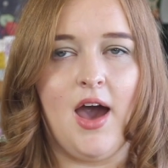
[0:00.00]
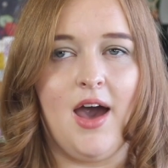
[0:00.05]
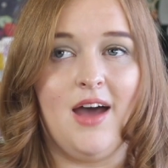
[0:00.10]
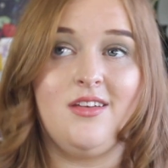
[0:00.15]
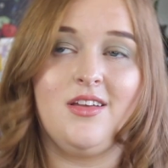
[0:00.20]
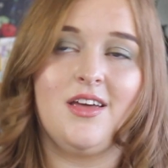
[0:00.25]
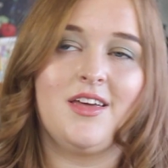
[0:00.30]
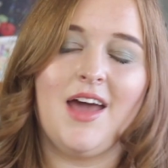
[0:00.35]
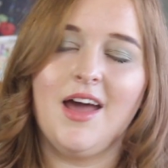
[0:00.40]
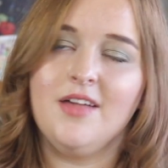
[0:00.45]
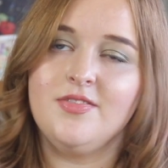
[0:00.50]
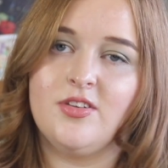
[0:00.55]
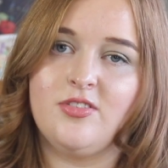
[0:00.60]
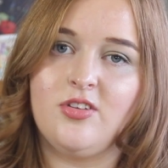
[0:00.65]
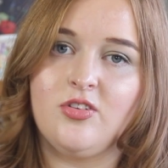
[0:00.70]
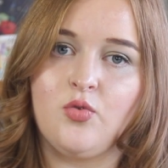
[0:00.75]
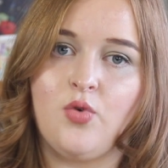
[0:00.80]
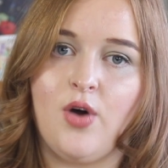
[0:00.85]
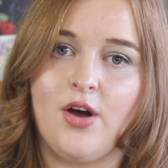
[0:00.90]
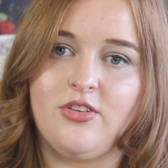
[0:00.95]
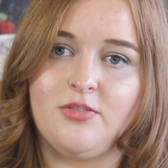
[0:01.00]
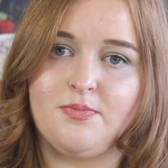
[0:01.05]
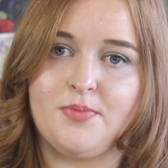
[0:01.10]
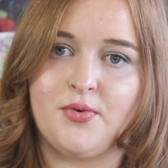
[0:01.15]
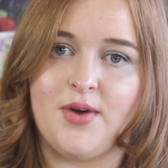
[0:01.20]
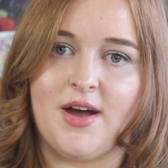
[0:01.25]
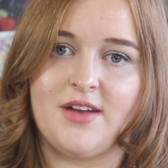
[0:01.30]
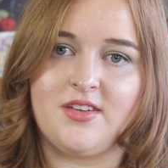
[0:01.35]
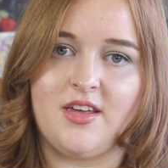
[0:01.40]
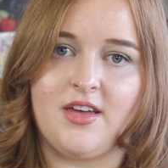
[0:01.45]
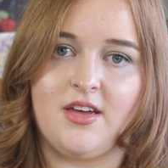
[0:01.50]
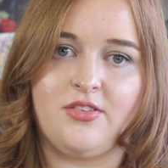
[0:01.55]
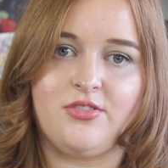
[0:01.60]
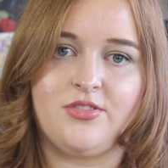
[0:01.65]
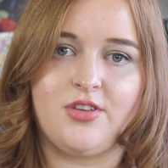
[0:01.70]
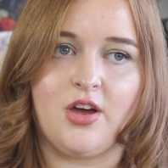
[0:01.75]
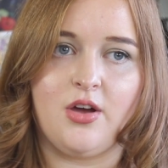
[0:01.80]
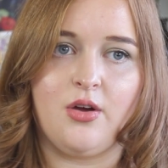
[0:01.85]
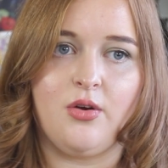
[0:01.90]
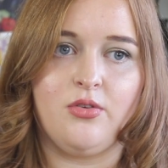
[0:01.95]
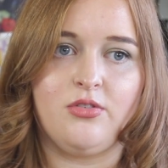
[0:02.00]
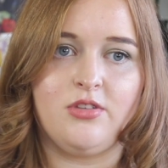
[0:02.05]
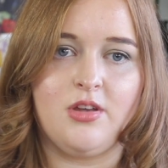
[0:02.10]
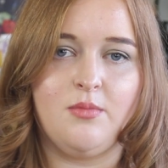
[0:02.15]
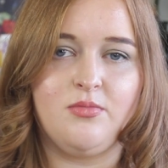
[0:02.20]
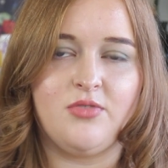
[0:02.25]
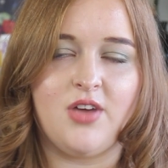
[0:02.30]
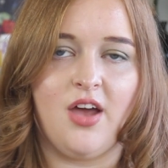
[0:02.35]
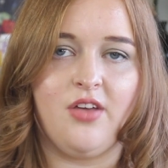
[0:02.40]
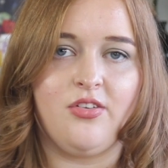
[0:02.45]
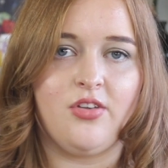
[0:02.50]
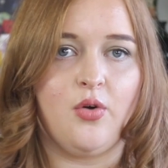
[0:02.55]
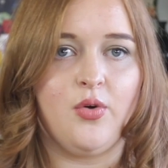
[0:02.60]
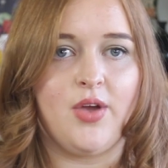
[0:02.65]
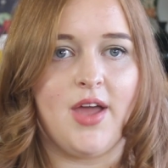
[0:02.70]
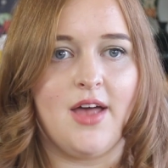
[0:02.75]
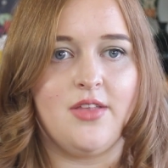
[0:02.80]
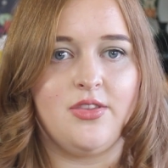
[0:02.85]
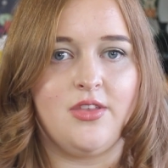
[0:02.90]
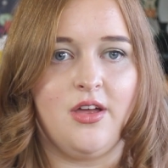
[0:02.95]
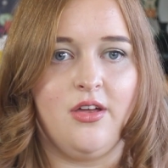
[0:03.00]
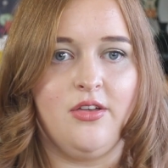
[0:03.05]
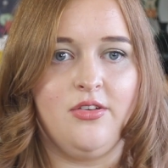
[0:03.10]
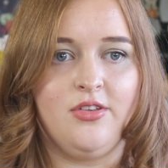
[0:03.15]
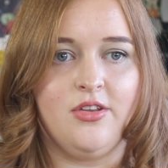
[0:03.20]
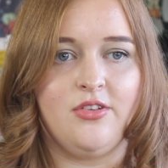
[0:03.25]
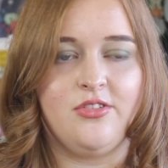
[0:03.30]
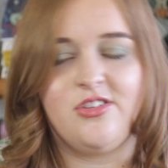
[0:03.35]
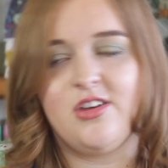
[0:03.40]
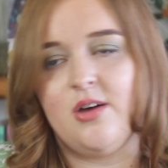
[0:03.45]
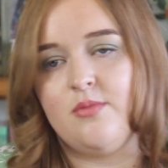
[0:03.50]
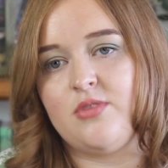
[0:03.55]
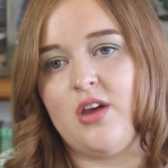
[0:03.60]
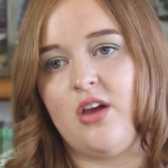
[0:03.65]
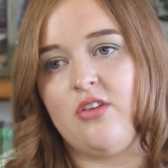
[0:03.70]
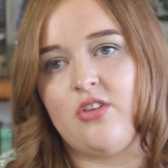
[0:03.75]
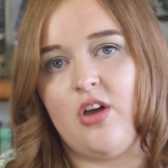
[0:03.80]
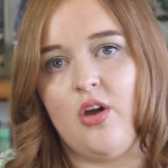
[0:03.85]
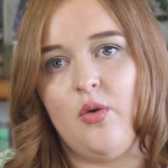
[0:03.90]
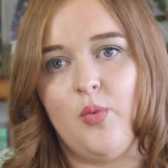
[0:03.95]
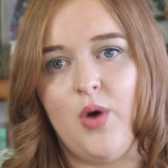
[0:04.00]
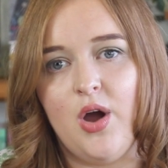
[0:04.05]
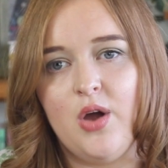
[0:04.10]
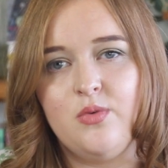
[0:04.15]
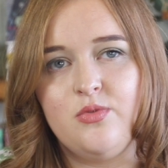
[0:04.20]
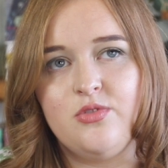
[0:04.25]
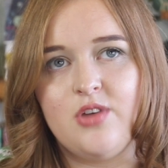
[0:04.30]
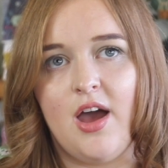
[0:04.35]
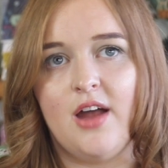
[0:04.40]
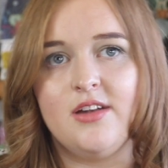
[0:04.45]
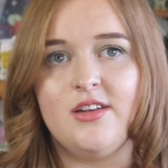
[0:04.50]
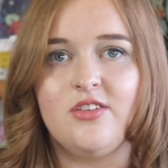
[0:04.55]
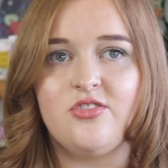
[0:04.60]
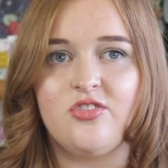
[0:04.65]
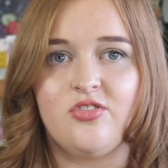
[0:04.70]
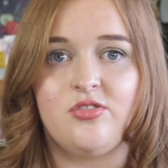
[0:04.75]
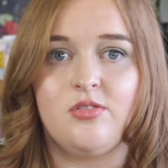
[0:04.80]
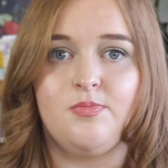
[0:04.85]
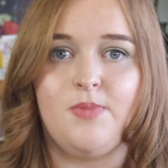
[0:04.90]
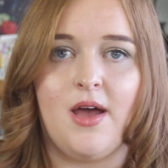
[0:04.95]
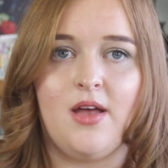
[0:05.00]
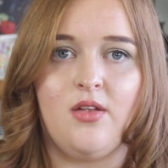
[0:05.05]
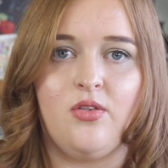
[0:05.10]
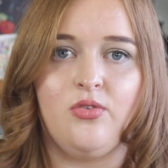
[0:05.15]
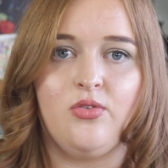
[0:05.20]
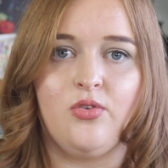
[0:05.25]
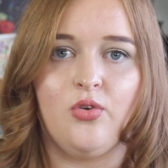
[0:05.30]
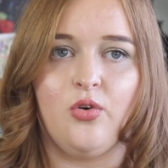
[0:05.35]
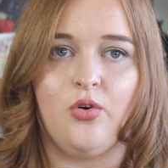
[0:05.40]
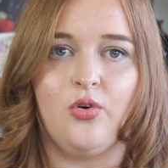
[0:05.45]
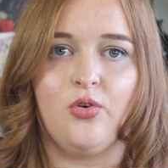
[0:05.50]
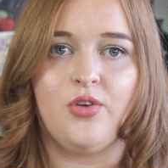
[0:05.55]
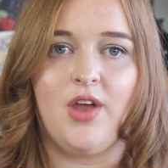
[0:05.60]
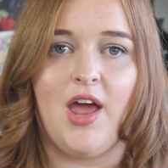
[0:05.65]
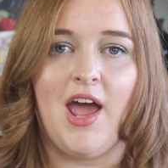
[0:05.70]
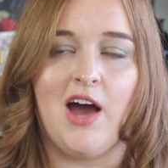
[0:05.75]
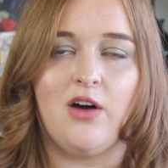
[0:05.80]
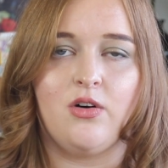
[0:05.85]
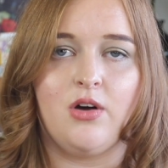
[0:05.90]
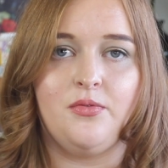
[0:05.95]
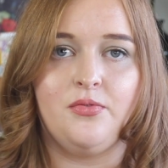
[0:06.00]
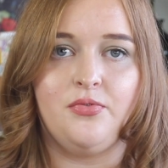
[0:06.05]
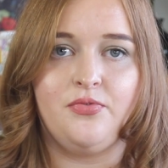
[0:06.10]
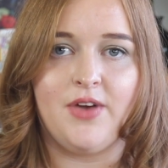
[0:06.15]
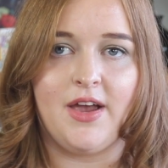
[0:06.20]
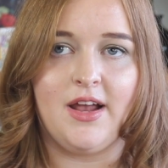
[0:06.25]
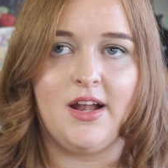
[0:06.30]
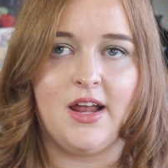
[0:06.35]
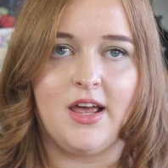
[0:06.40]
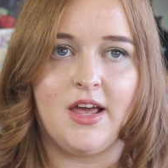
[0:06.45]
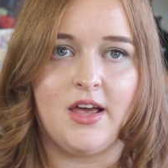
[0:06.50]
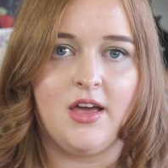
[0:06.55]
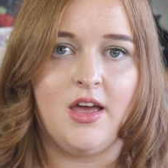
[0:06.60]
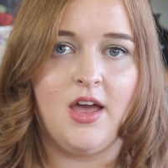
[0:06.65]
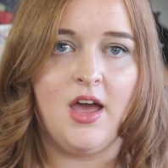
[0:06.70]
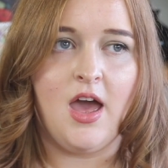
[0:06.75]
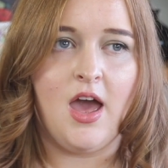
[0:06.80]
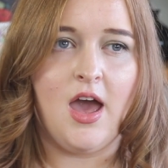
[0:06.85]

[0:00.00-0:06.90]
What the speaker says: And again, this is quite sporadic, so some days I'll get this and some days I won't, and it just depends on how I'm feeling.